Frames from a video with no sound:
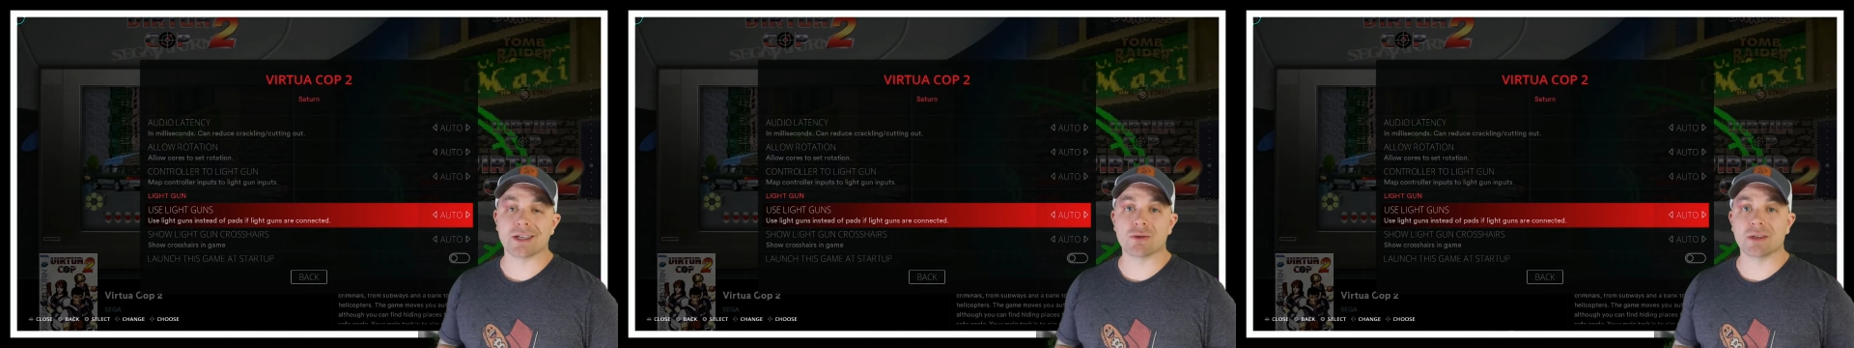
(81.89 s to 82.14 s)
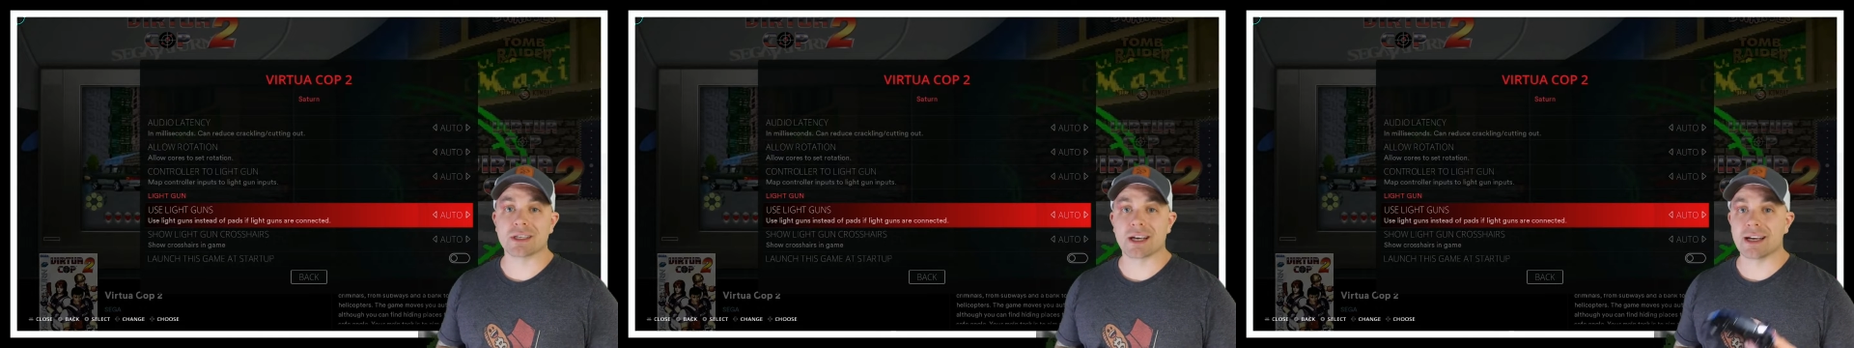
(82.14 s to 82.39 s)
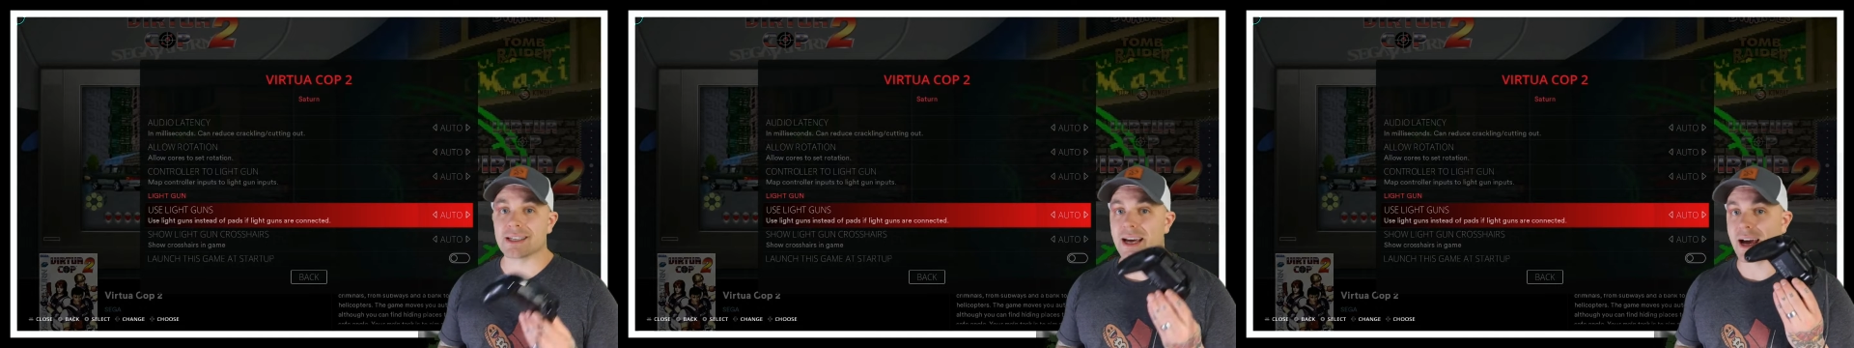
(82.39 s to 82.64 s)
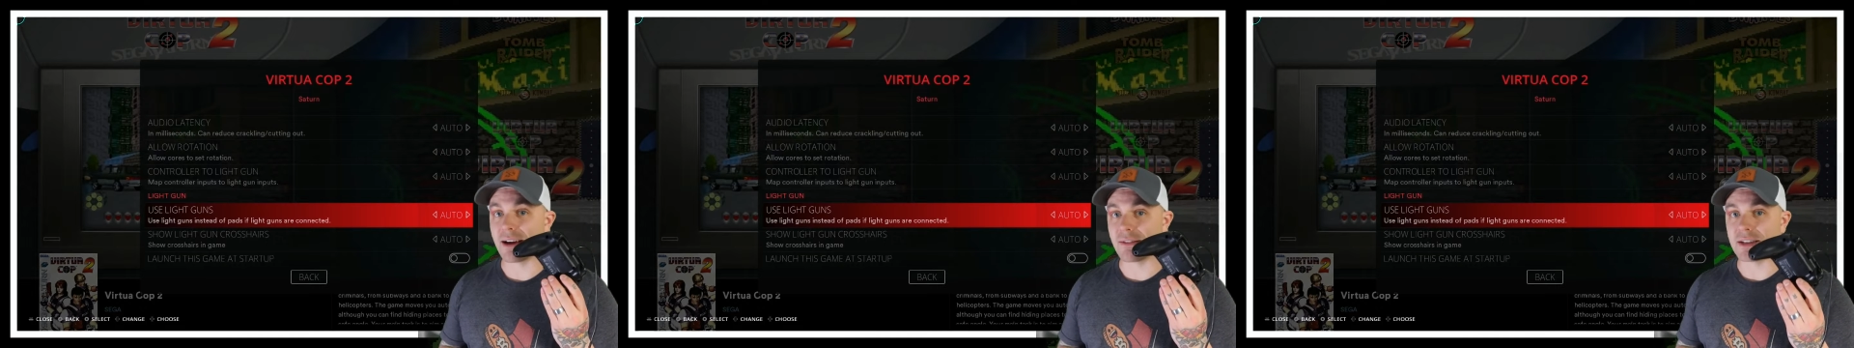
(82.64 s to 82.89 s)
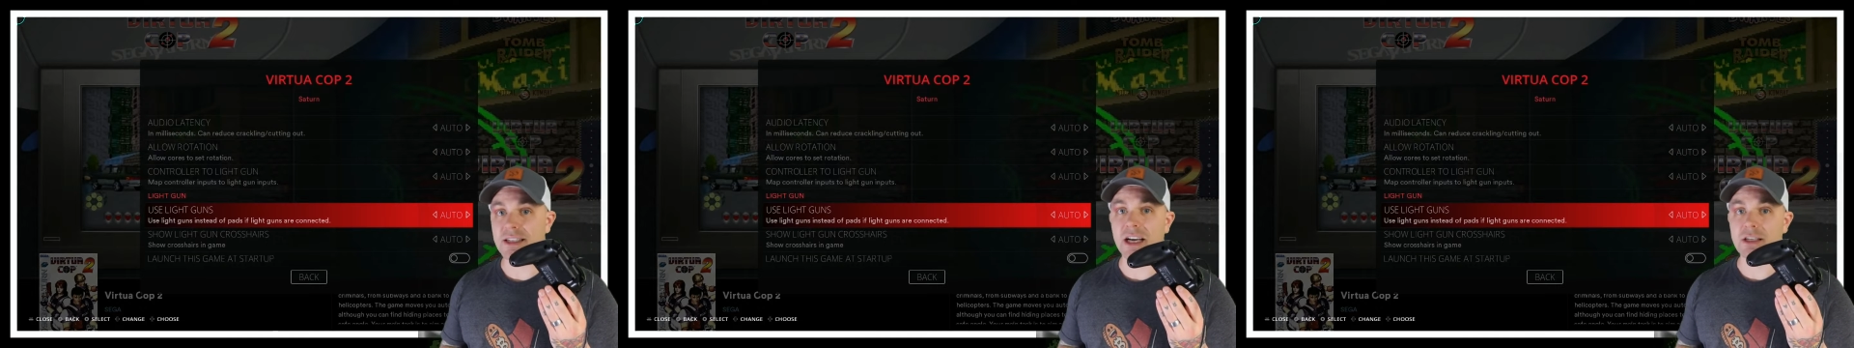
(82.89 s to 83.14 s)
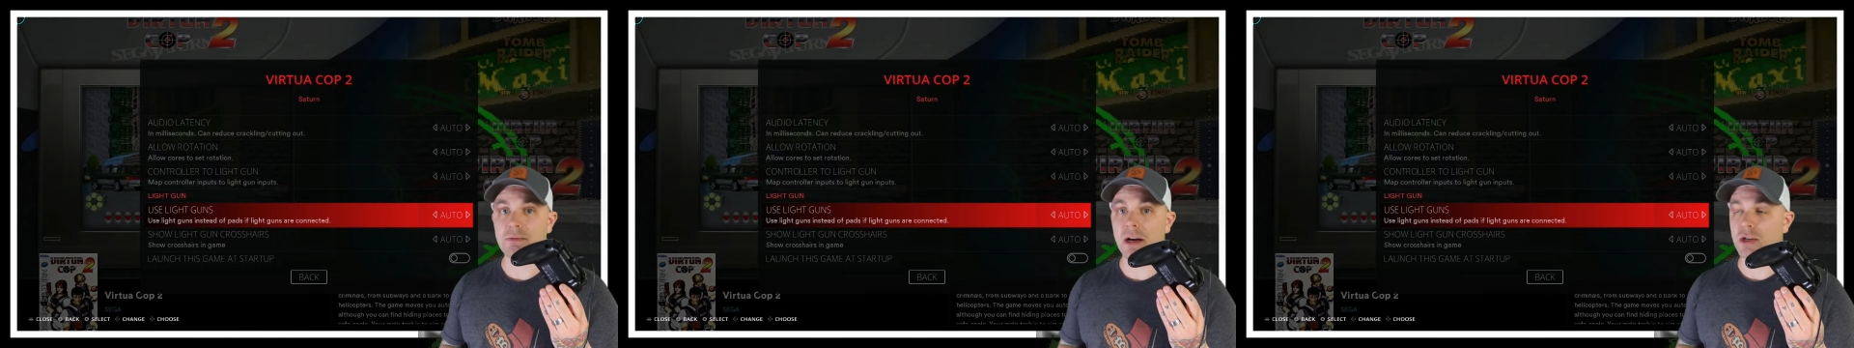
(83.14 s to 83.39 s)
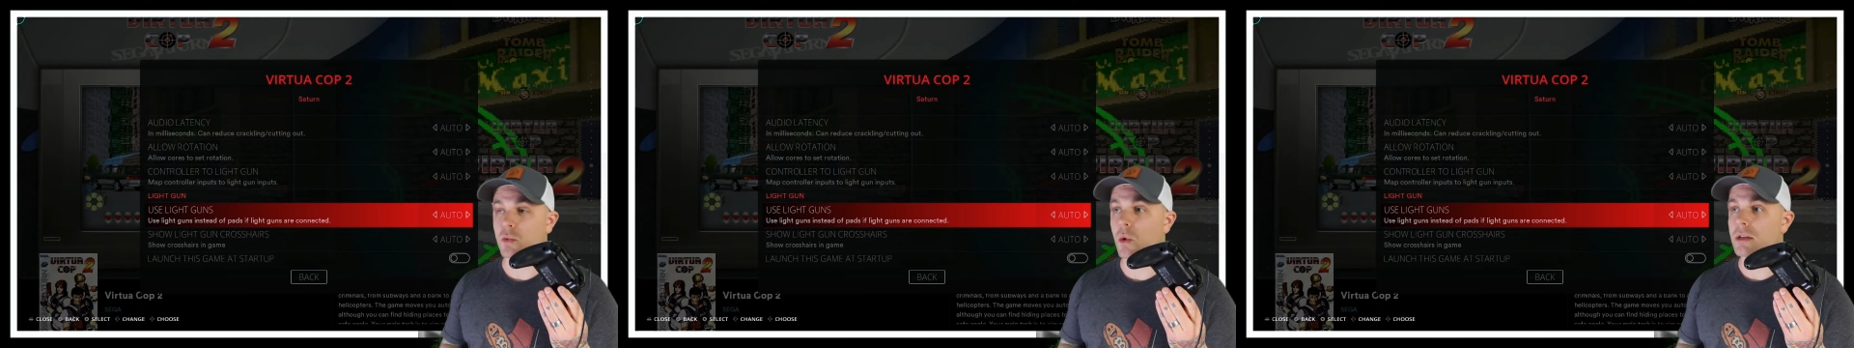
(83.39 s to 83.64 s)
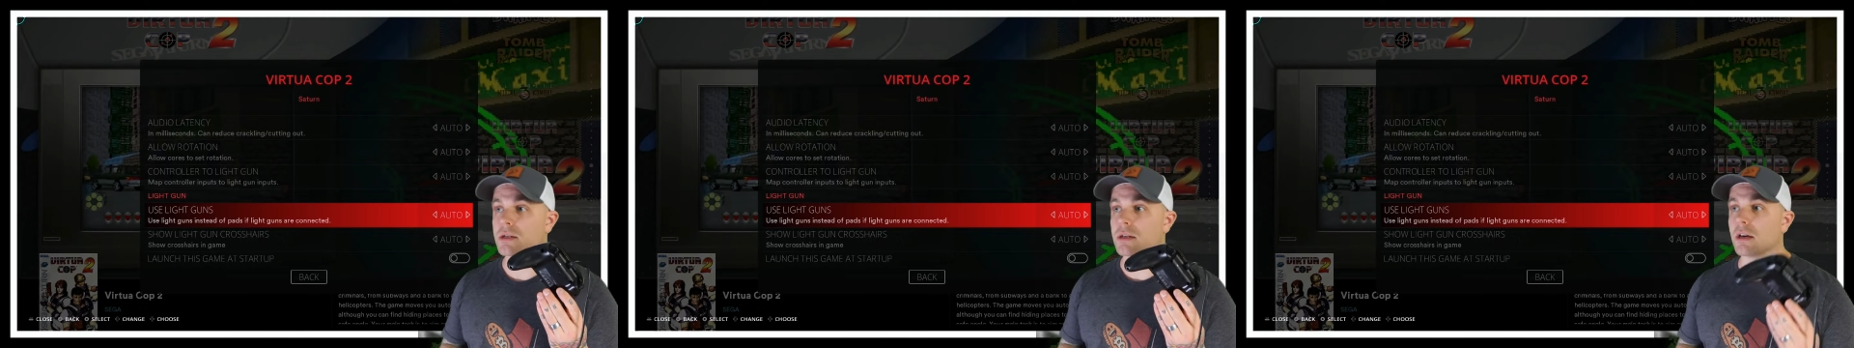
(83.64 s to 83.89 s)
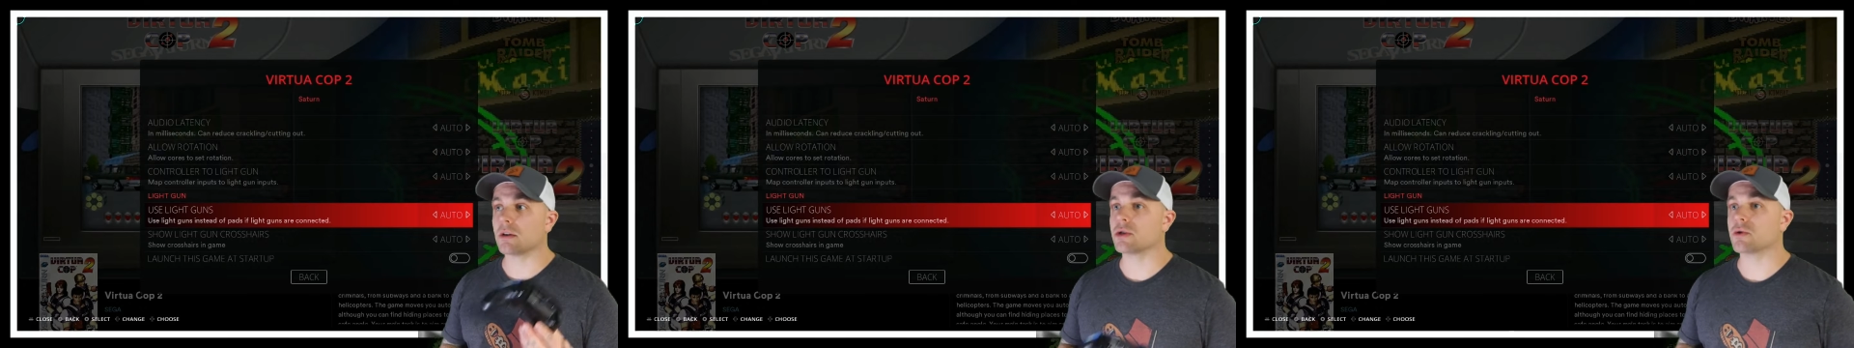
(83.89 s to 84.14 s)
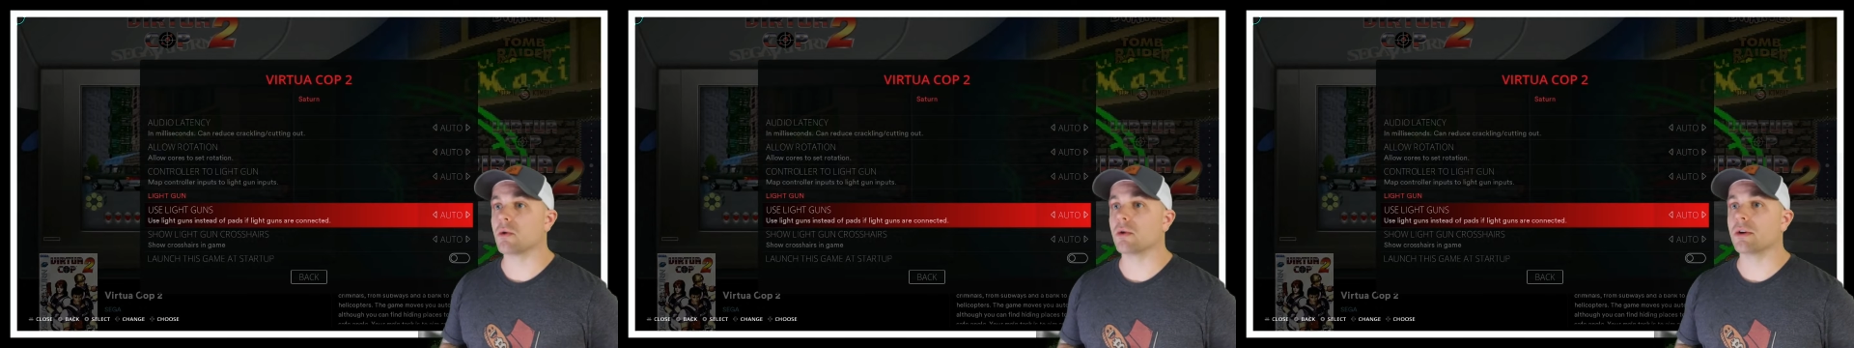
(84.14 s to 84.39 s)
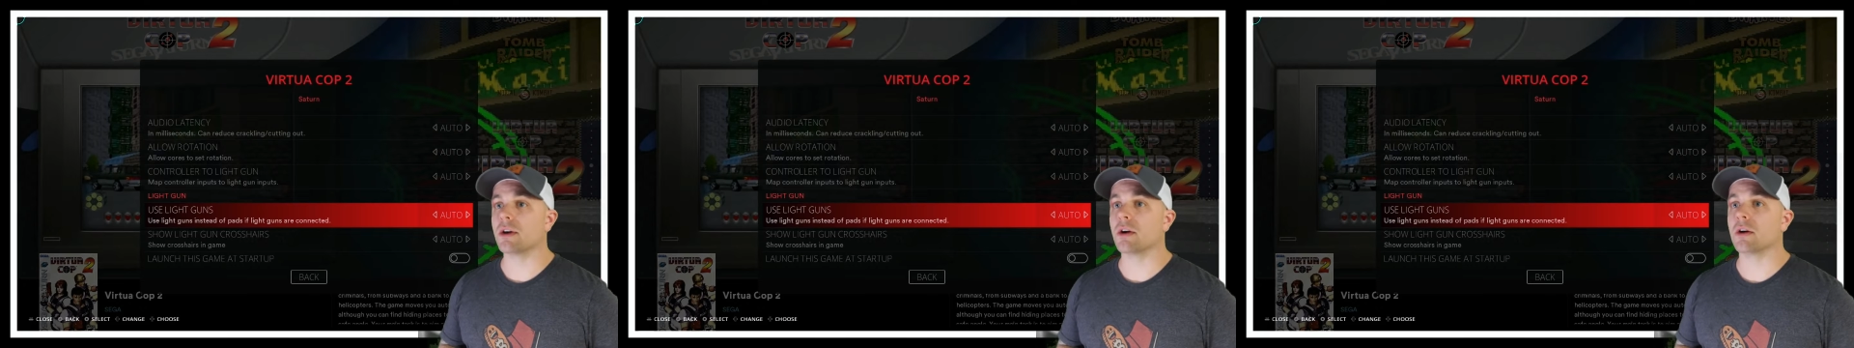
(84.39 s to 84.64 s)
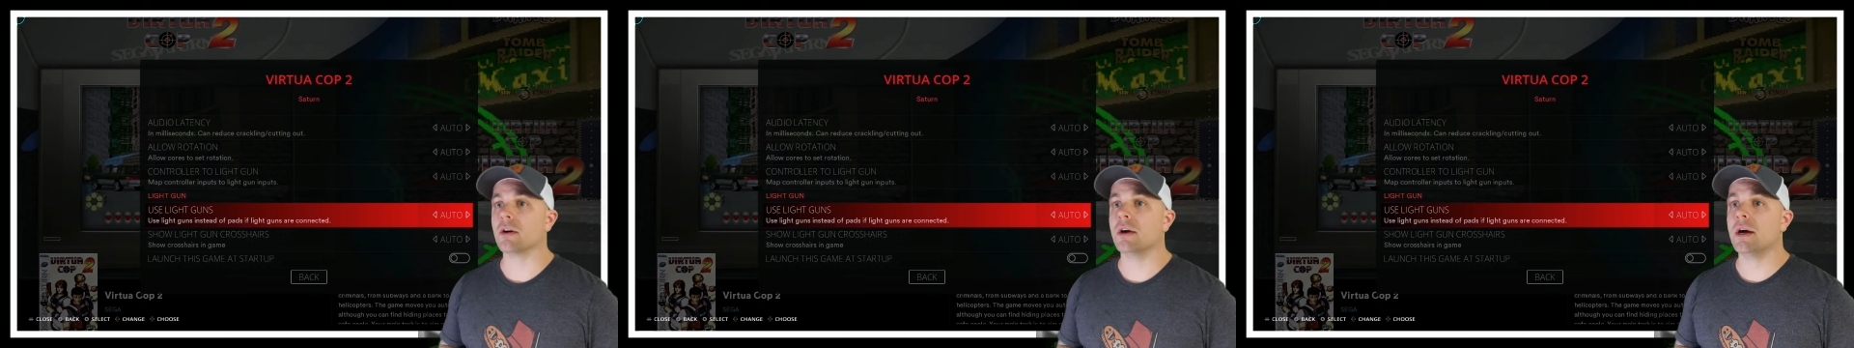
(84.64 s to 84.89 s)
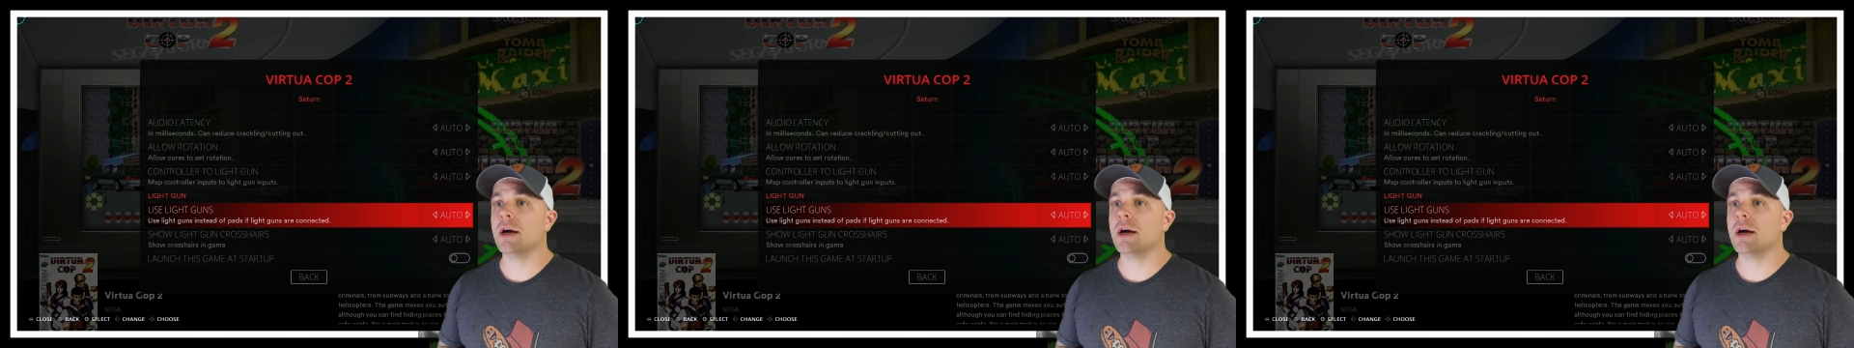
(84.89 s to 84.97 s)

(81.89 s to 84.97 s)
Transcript: So in this case, I have this Xbox One style controller here